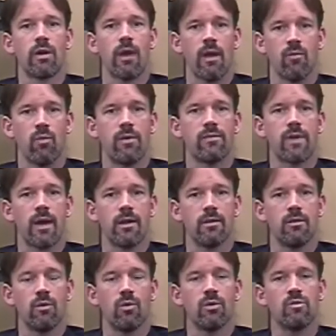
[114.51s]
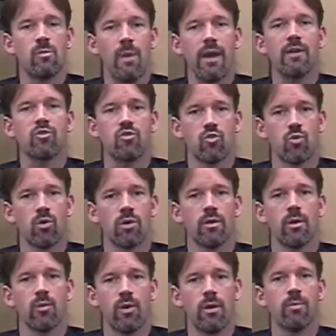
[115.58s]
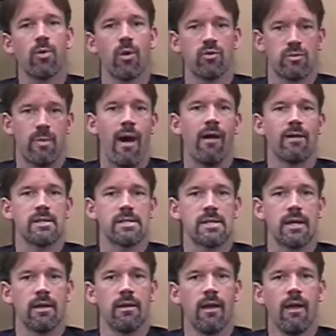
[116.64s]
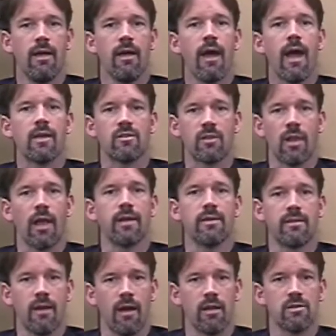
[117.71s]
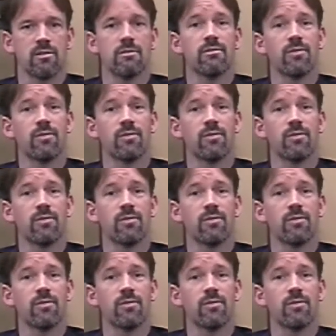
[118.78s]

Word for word: and we've got to do, is make sure that we approach policy as light touch.